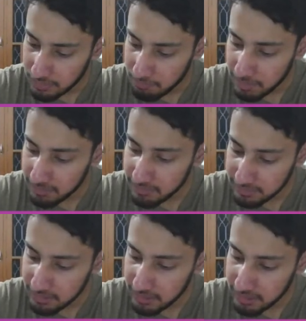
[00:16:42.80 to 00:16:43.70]
plus
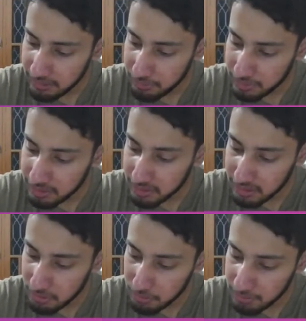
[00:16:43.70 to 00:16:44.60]
a to t
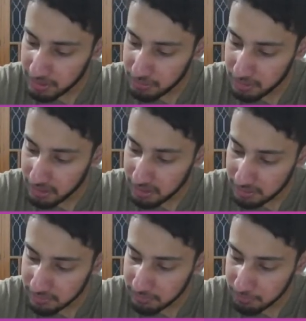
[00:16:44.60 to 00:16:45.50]
into b to
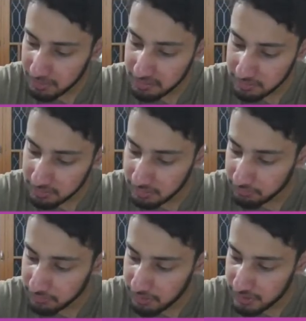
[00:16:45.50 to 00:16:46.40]
x plus
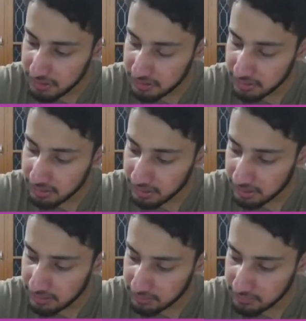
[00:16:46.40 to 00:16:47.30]
some function
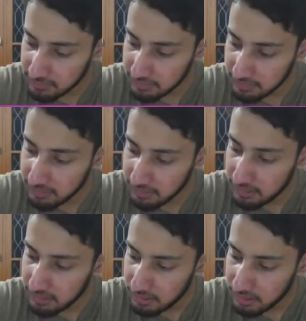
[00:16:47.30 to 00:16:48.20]
x
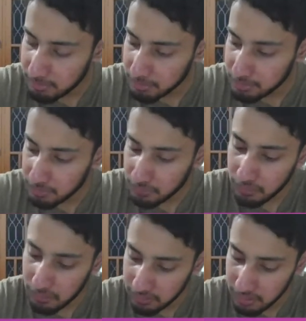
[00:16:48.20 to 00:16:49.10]
up to so
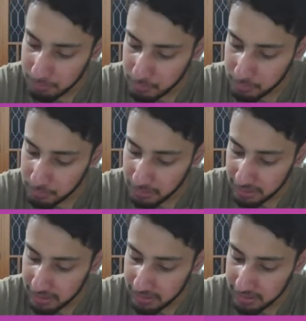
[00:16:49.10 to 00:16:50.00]
on up to
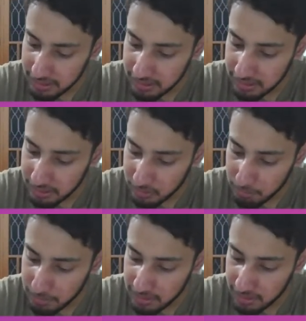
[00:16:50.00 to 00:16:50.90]
a n t into
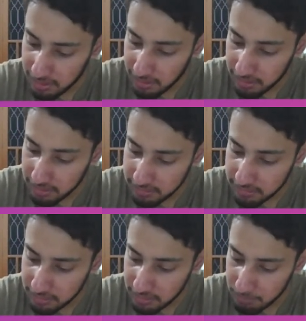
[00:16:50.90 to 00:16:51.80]
b n
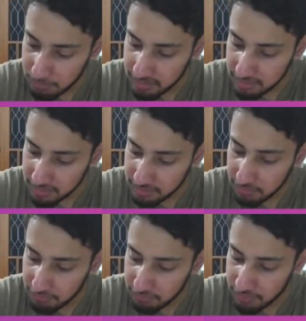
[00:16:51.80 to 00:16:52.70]
x plus
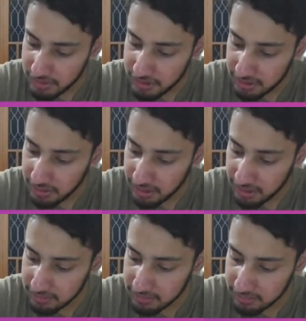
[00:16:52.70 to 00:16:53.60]
some function
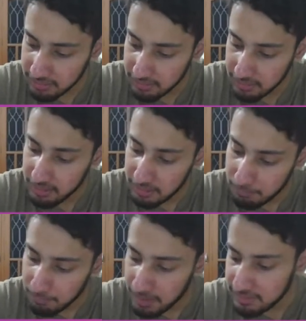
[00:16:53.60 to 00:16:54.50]
x
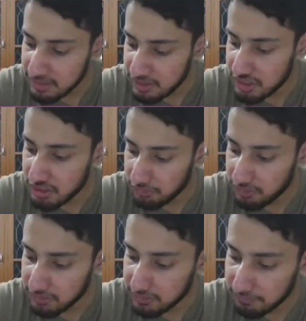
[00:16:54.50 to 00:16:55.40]
plus g of
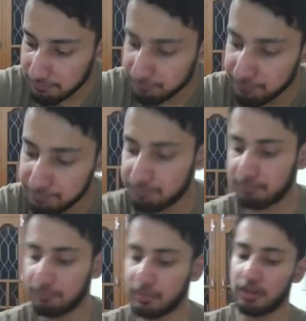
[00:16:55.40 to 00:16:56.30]
x.
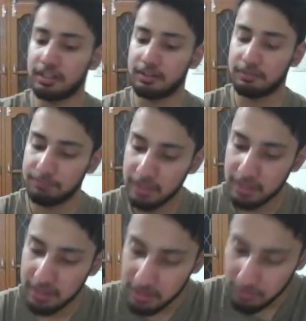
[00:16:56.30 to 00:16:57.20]
Got it?
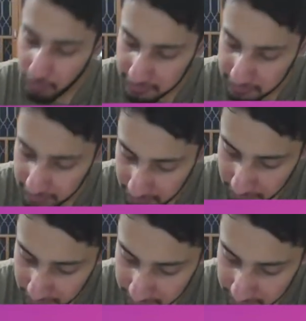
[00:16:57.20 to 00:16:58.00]
What is a1